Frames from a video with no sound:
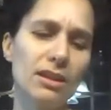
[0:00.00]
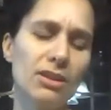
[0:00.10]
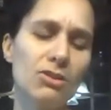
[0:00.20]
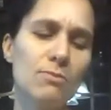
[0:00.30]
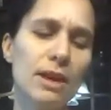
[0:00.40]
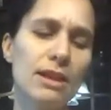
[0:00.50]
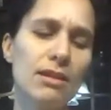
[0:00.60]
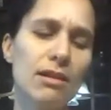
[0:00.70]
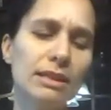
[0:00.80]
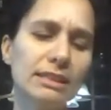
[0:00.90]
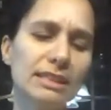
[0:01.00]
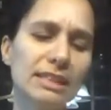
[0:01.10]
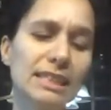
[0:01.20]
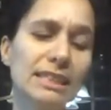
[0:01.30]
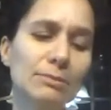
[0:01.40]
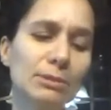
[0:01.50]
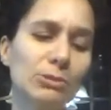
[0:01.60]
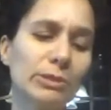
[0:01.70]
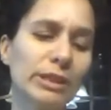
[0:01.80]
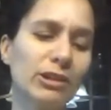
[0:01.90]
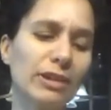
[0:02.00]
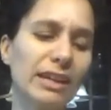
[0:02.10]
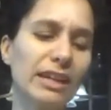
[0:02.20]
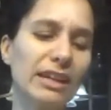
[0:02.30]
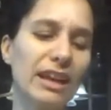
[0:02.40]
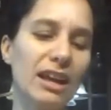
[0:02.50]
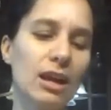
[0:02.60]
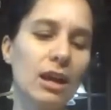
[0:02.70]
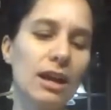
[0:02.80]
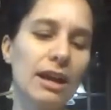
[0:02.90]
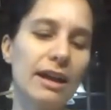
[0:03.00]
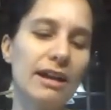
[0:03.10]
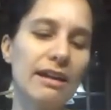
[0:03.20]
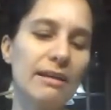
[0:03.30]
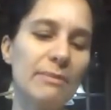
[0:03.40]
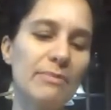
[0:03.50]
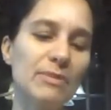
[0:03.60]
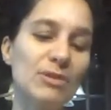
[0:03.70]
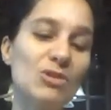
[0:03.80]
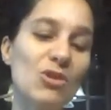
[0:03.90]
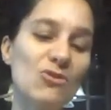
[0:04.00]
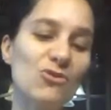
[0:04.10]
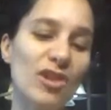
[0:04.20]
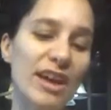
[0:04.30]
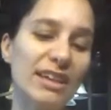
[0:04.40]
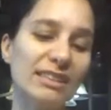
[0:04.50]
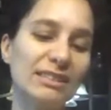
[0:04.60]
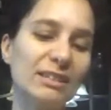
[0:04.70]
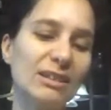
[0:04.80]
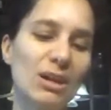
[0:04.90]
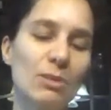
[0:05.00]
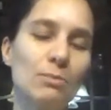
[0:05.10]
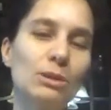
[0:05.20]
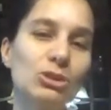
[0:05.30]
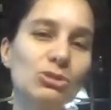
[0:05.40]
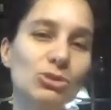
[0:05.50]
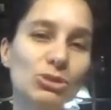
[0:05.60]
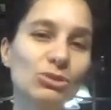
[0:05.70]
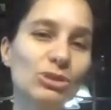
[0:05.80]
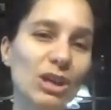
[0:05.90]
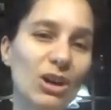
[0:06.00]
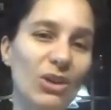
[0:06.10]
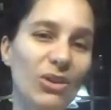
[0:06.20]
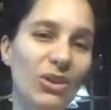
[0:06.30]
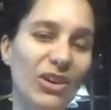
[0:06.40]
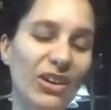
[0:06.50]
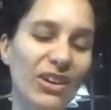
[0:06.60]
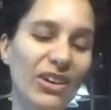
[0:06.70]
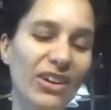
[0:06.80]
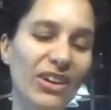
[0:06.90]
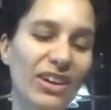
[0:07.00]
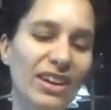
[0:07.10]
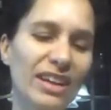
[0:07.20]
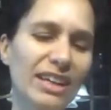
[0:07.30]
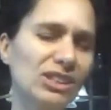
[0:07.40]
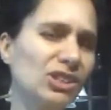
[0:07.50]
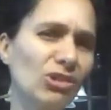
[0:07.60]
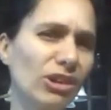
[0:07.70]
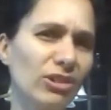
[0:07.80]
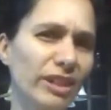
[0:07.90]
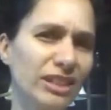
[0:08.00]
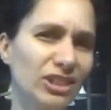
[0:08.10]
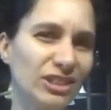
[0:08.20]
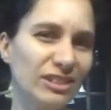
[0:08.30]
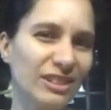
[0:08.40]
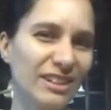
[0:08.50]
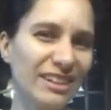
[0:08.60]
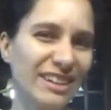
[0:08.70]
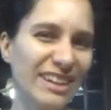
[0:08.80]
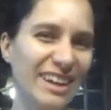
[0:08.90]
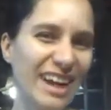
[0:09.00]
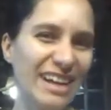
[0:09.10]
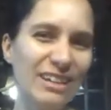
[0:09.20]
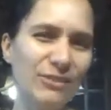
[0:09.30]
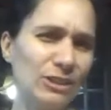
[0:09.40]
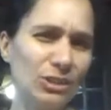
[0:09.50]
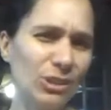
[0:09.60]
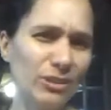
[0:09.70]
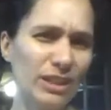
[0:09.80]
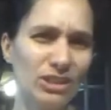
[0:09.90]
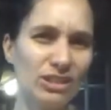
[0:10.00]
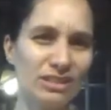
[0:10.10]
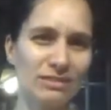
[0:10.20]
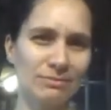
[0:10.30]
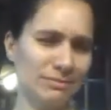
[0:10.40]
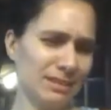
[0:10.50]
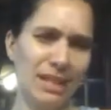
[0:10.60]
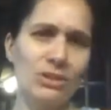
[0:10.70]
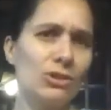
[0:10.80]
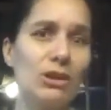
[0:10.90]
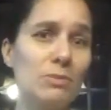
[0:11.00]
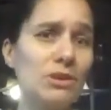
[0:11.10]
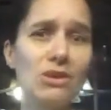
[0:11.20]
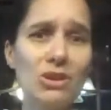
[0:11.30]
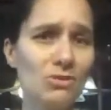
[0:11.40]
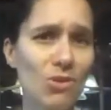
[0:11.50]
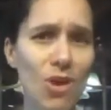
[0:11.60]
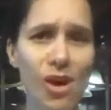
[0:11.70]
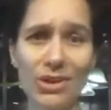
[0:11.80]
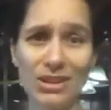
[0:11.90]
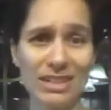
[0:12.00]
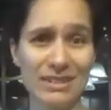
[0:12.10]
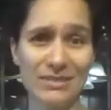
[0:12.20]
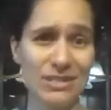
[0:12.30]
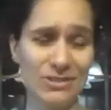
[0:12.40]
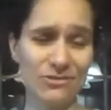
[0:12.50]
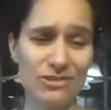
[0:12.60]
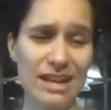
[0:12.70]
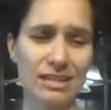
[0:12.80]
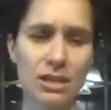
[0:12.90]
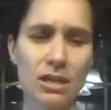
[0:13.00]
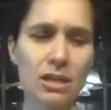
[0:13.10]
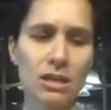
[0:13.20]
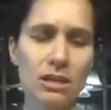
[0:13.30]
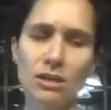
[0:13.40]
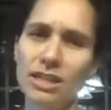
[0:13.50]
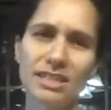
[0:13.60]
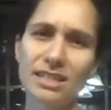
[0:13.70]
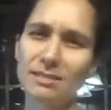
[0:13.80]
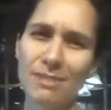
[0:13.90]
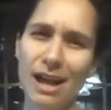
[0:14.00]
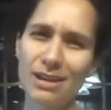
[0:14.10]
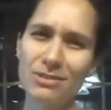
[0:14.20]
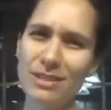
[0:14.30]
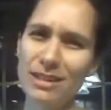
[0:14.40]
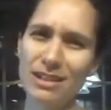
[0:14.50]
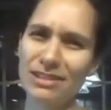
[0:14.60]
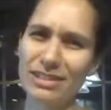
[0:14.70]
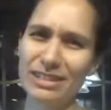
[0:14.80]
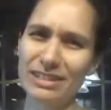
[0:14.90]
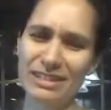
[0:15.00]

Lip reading: you may not see blue or green snowflakes, but you do know it's your creation. And if it's your creation, and you're going to put it on your wall, you're going to give it to a friend, it doesn't matter what color it is.